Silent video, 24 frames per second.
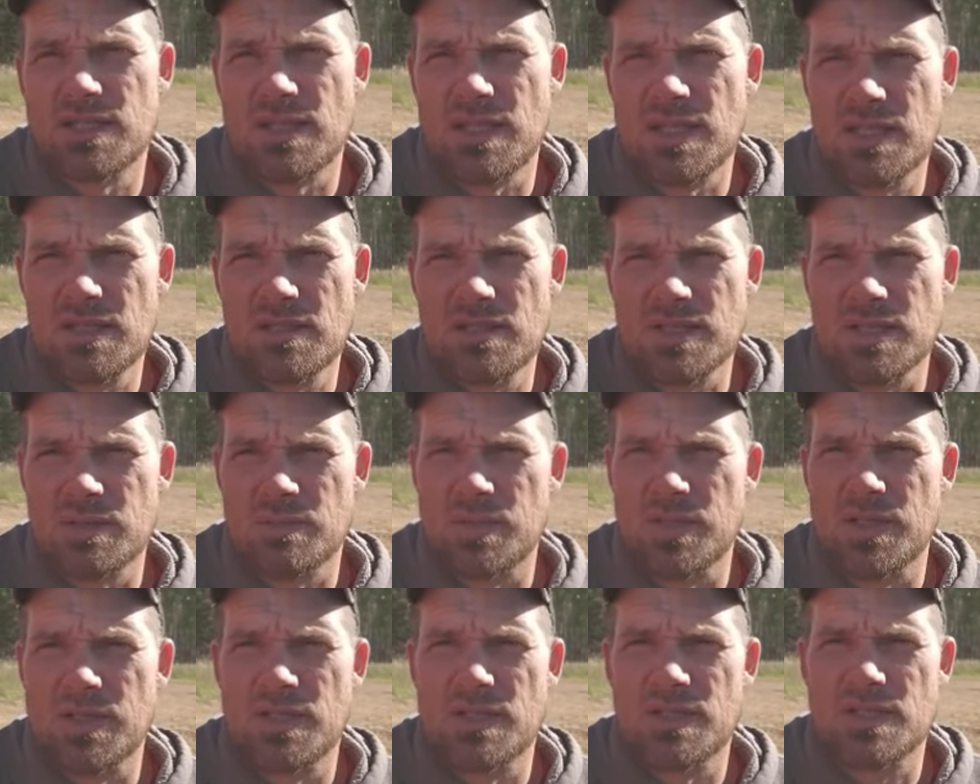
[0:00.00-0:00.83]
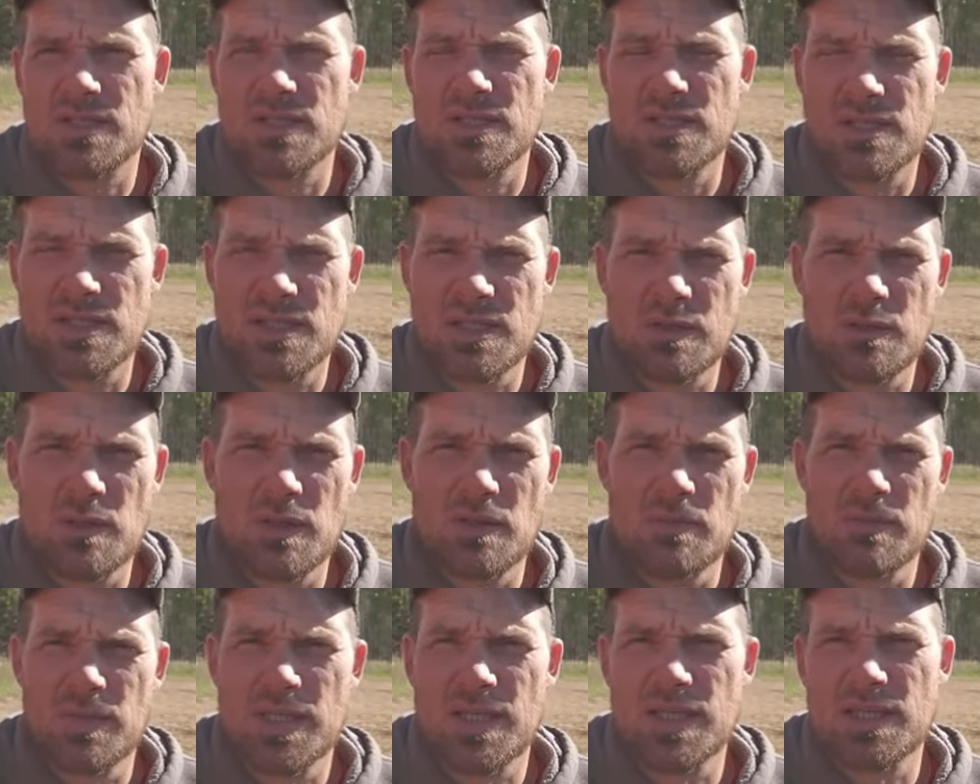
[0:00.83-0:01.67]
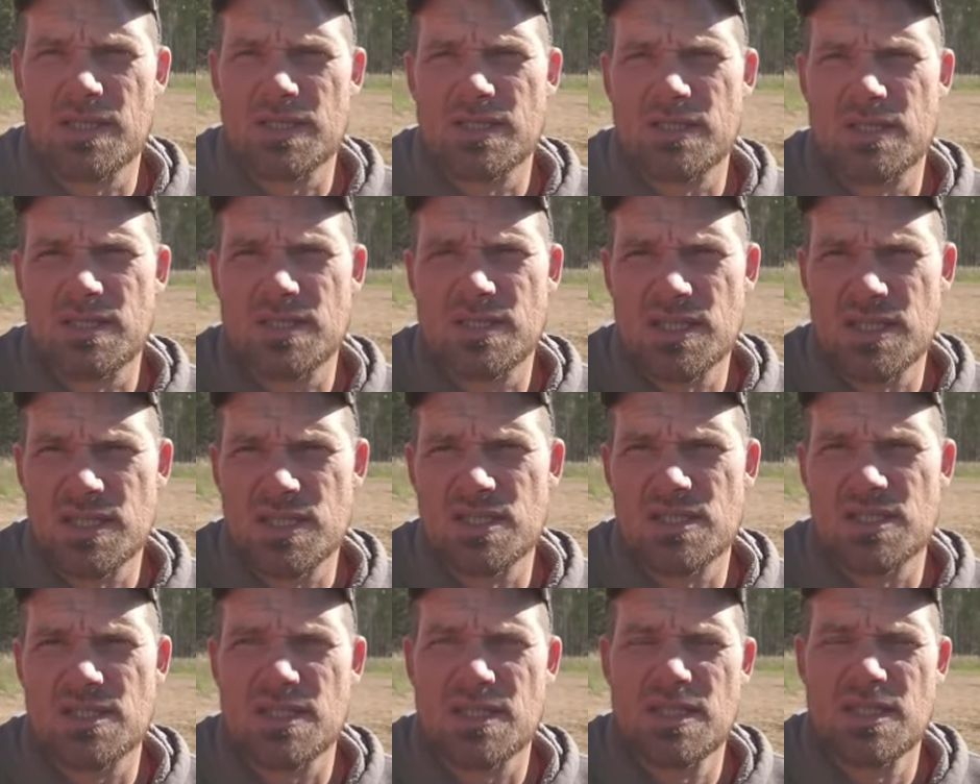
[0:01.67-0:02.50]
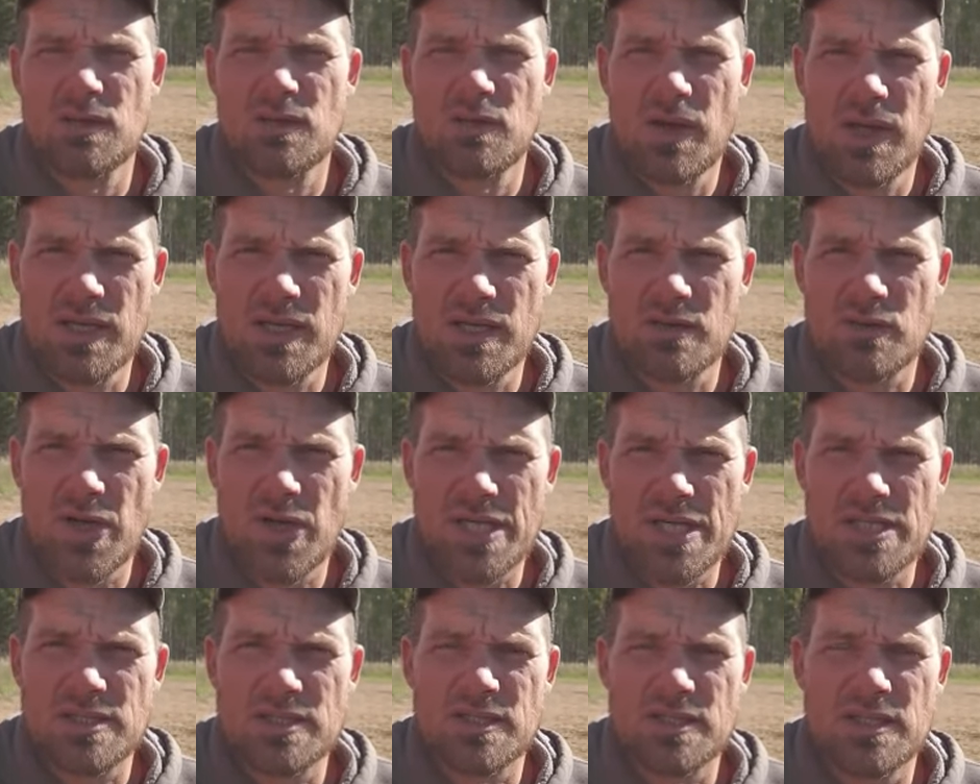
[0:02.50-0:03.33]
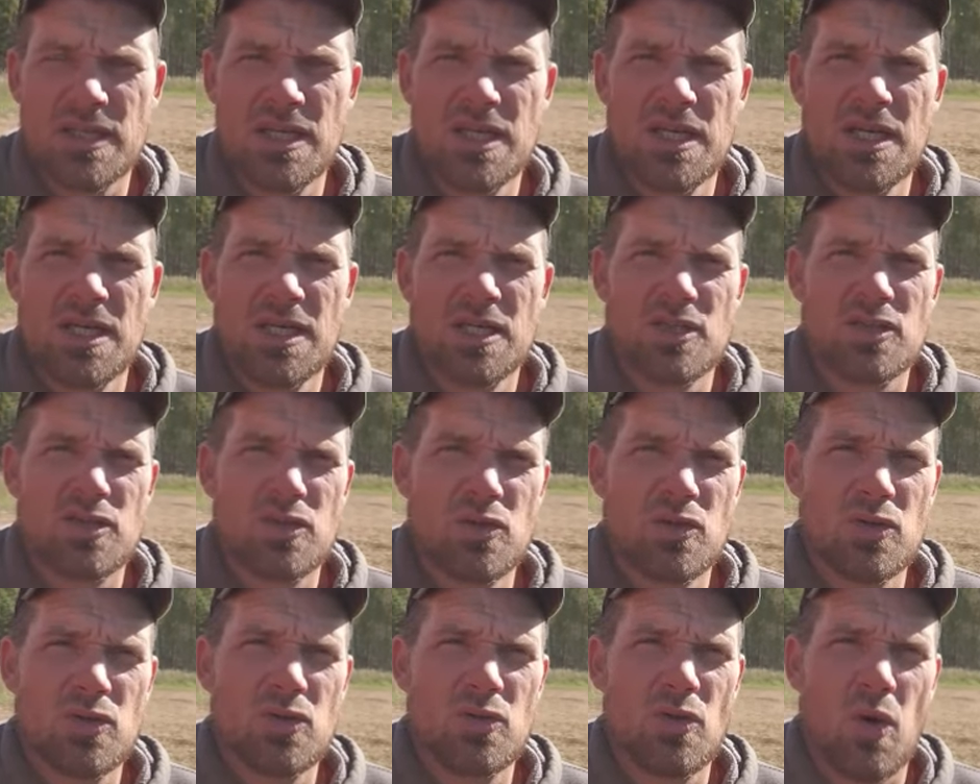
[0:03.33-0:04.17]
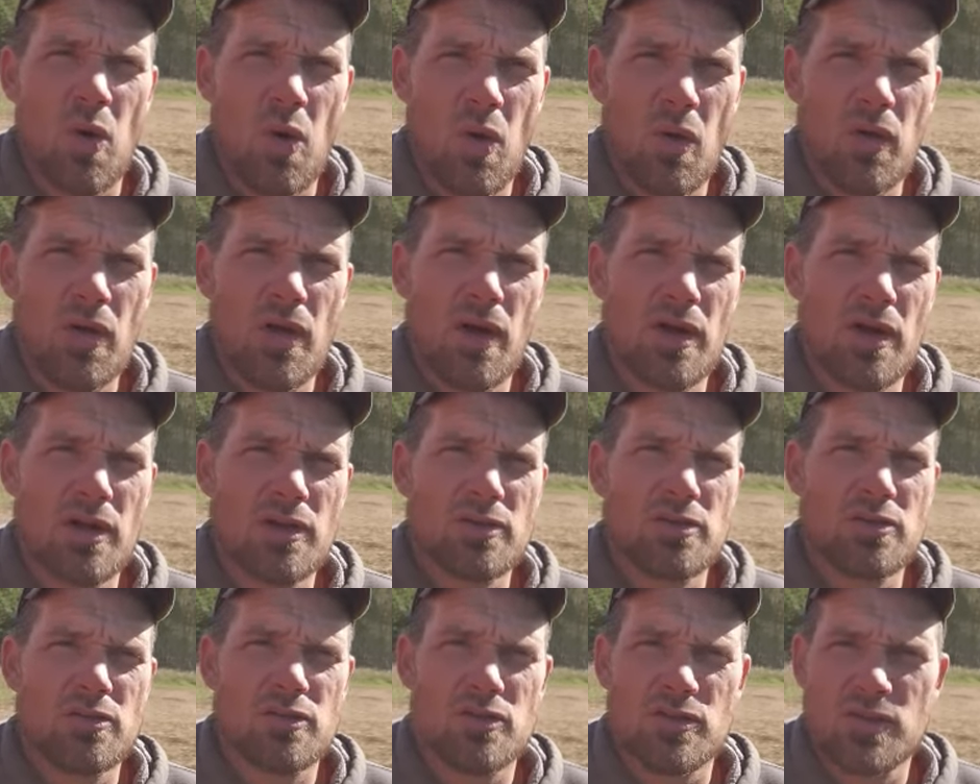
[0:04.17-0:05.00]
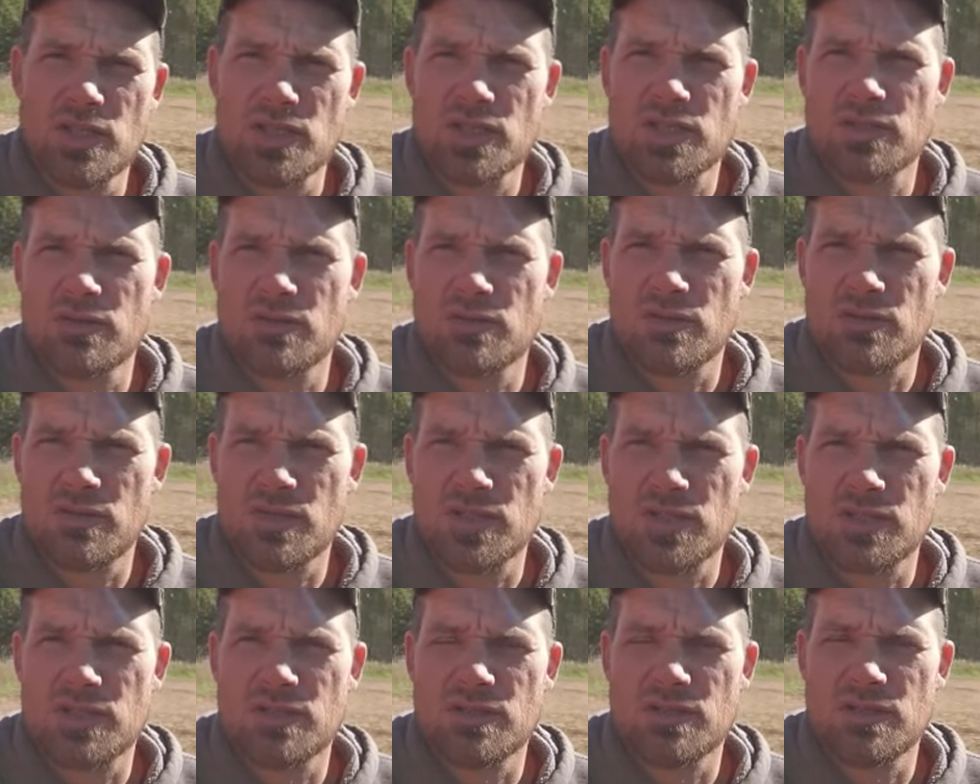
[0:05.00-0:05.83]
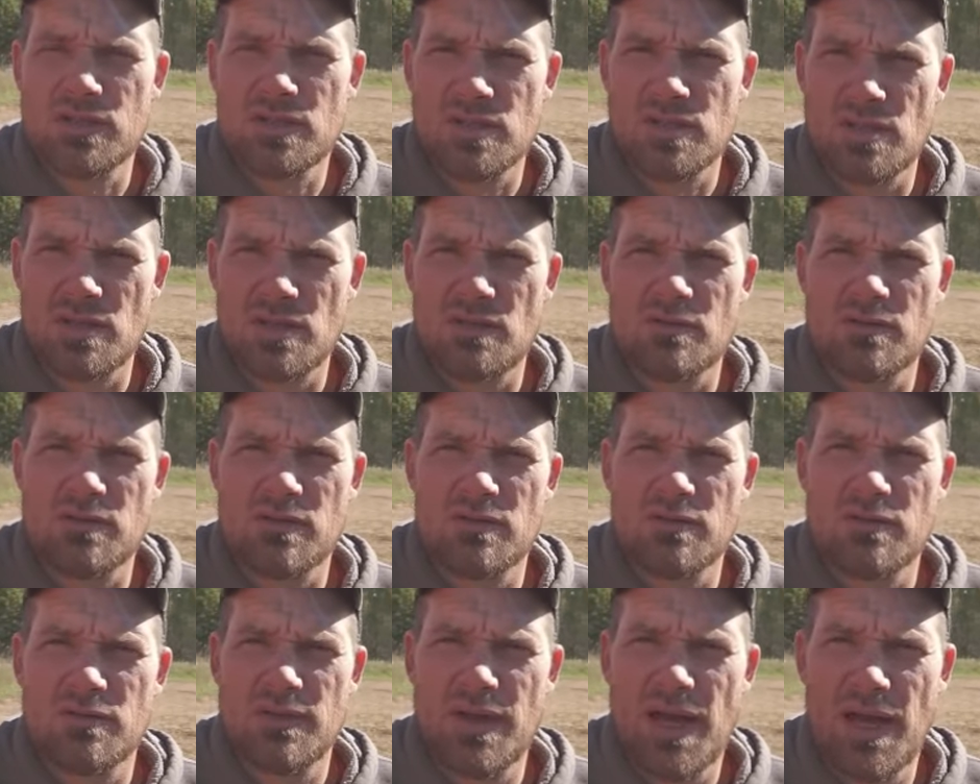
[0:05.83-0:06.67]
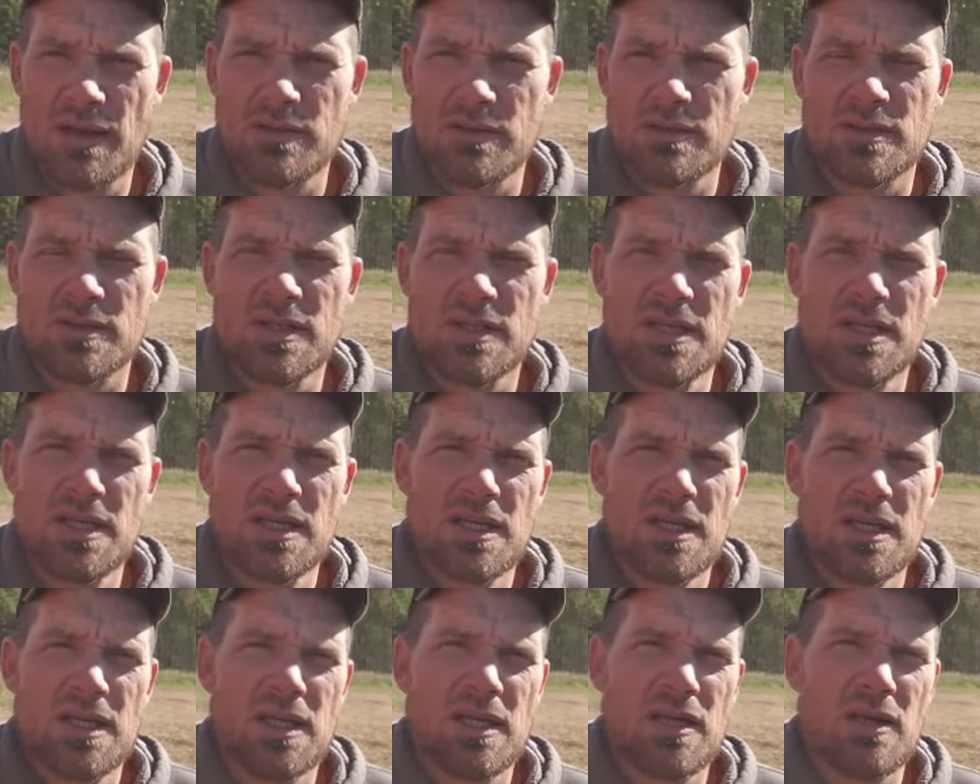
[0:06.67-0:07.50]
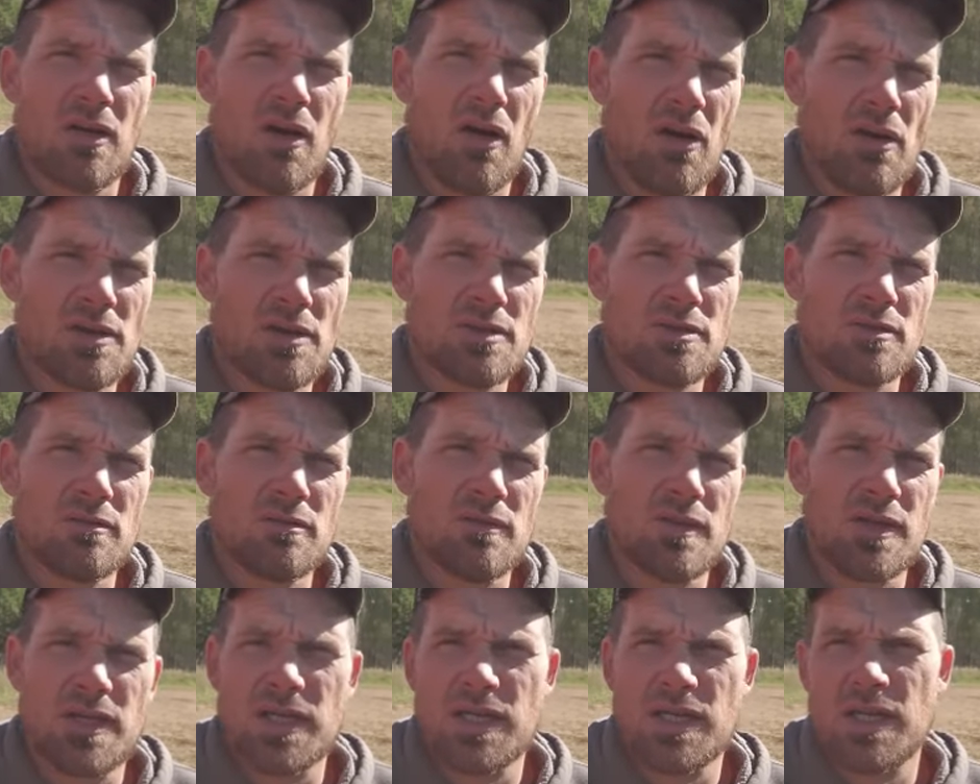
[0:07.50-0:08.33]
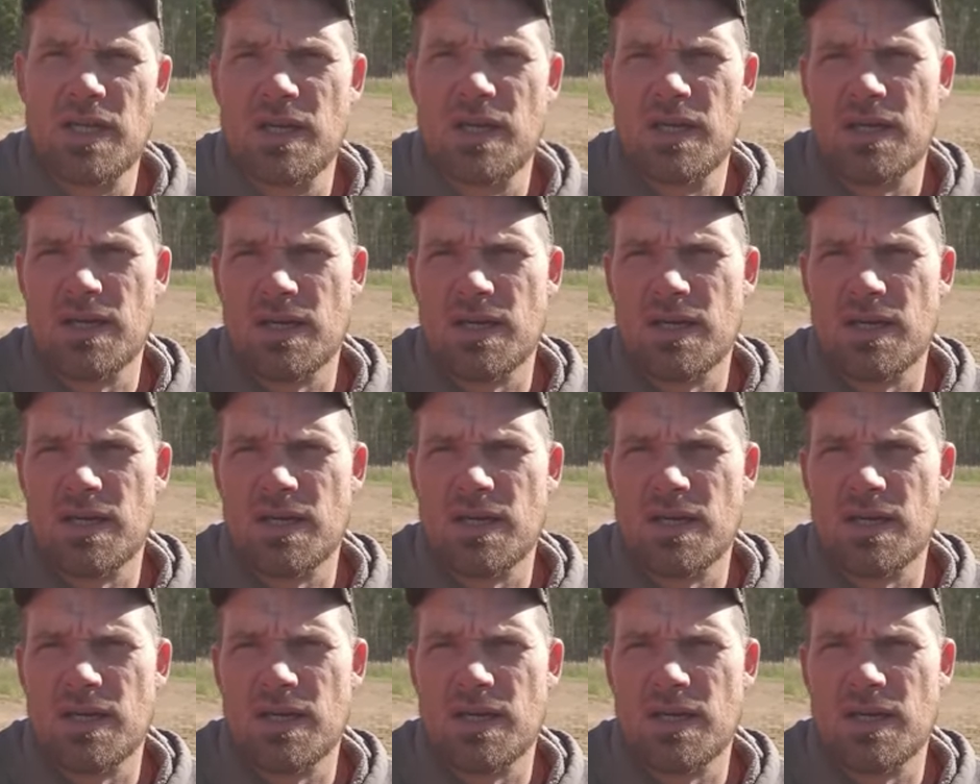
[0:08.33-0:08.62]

and the leadership here is continually making decisions in the right direction to hold on to traditional Christian conservative values. They are also very